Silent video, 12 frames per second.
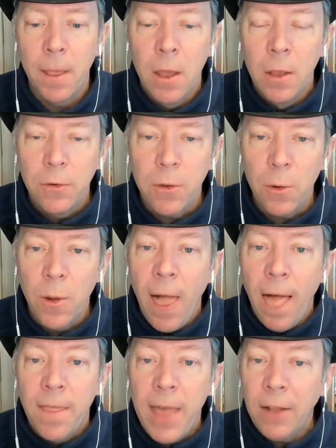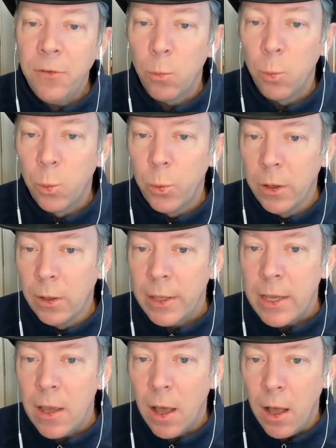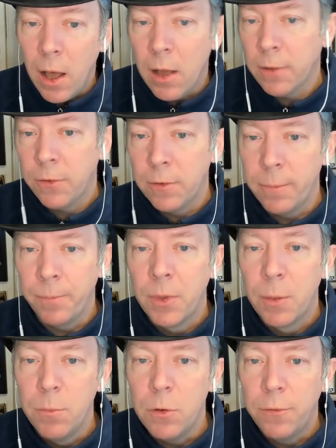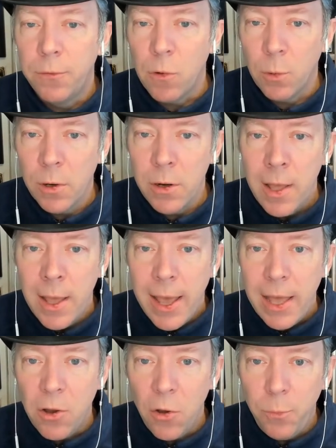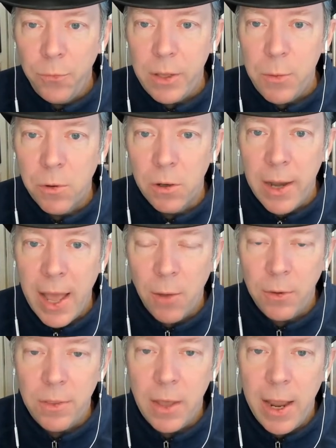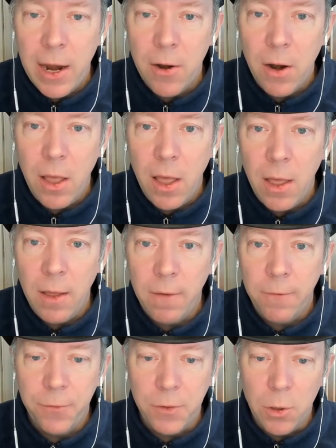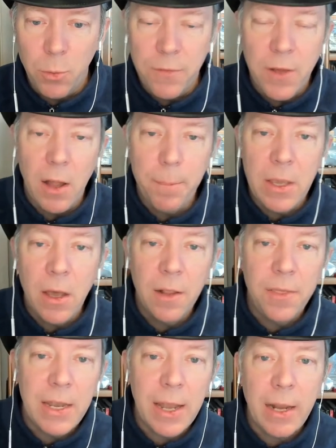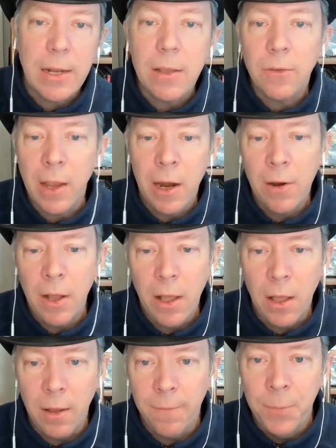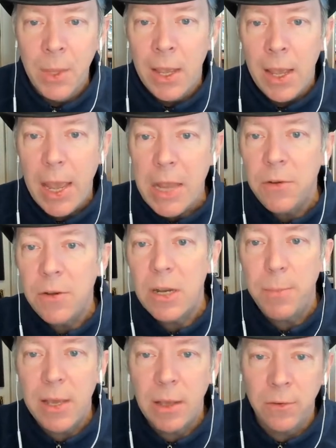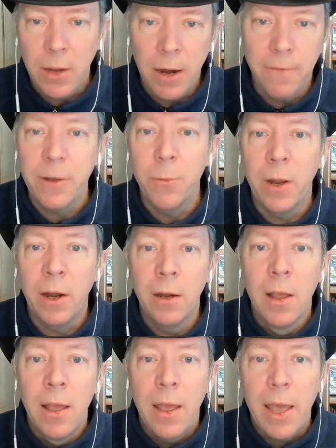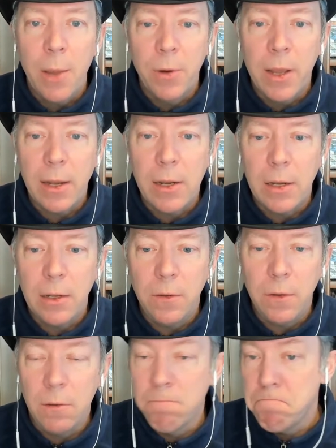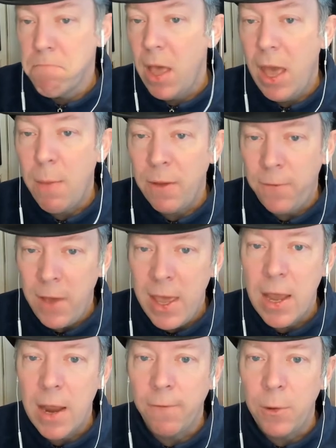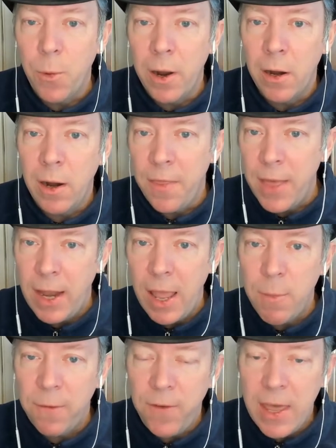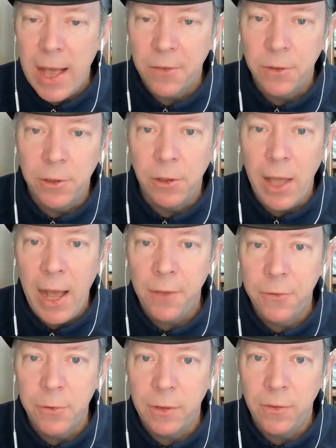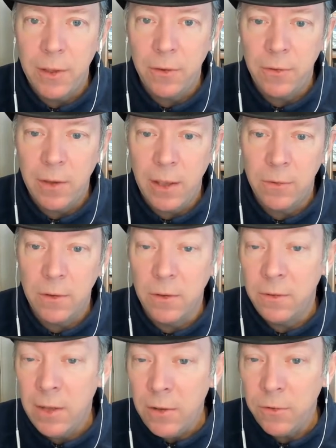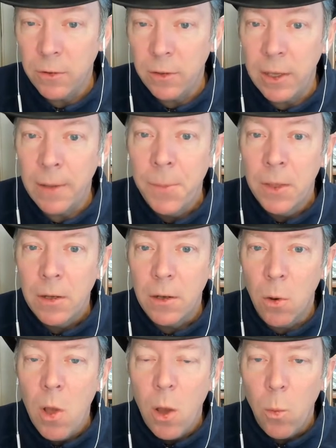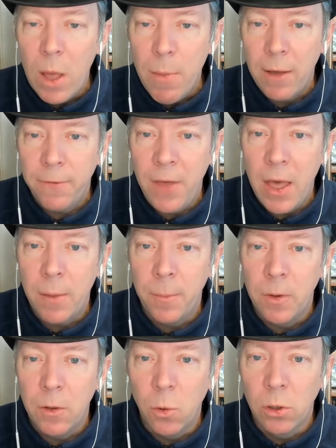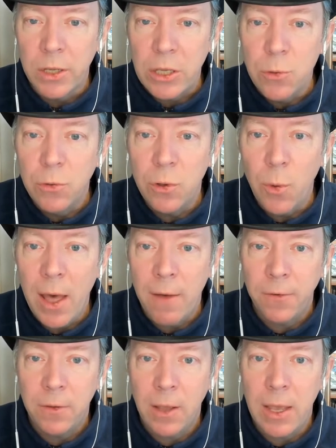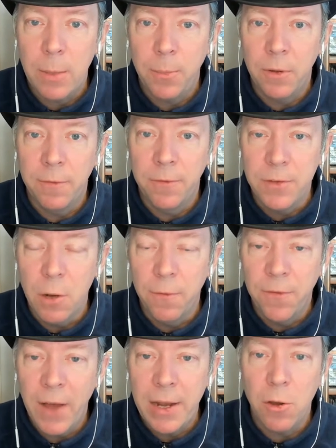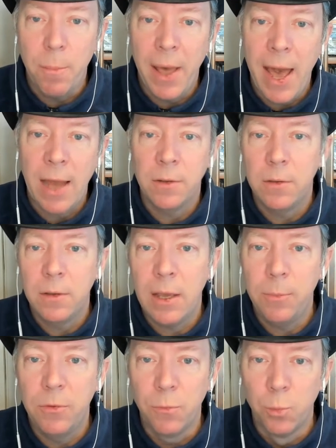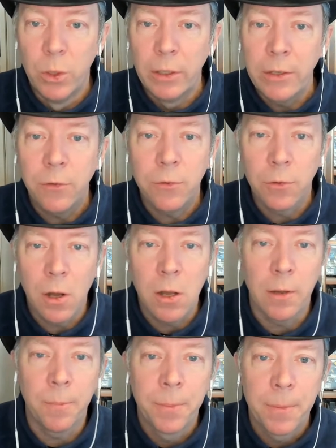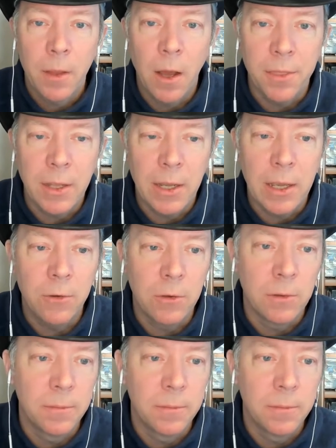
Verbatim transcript: So that's a really awesome move forward. And hopefully, we're now in the era of, you know, we've gone beyond the 90s era of HTTPS everywhere, and we're getting into MFA everywhere, and that MFA has a little asterisk that says essentially, you know, M or U2F type of, you know, FIDO-backed types of really strong authentication.